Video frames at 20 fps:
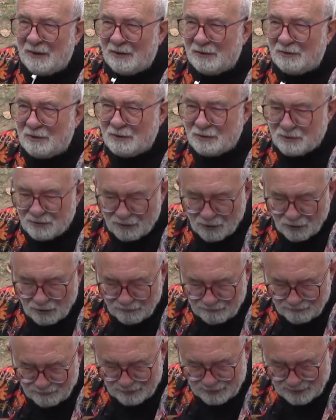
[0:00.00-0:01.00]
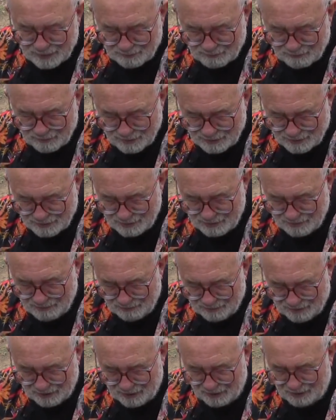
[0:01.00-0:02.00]
Did you nod for that, Rusty?
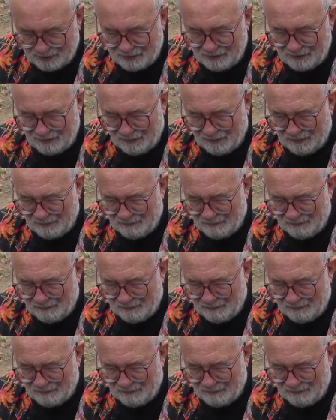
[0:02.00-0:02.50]
Thank you.